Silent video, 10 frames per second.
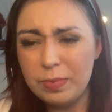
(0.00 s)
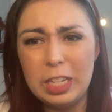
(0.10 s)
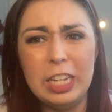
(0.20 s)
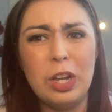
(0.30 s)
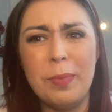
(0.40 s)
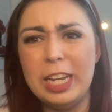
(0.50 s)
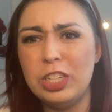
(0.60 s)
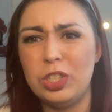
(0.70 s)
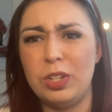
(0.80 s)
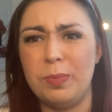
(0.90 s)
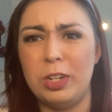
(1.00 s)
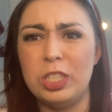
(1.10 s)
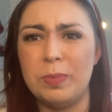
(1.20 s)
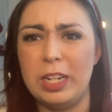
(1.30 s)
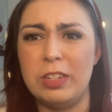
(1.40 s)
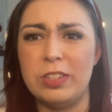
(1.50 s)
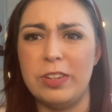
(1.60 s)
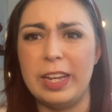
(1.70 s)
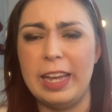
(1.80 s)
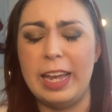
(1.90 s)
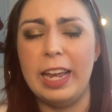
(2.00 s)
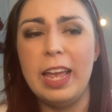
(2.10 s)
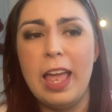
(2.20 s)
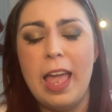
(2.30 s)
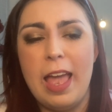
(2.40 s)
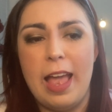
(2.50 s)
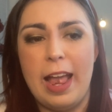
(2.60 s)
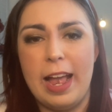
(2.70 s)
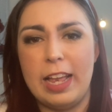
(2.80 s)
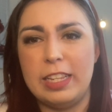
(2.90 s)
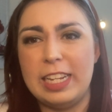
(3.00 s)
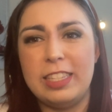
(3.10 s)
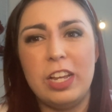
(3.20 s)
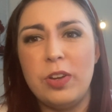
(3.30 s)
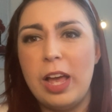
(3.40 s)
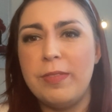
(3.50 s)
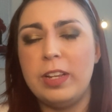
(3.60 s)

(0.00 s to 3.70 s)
you know, making sure Marshmallow's okay. And they still don't have a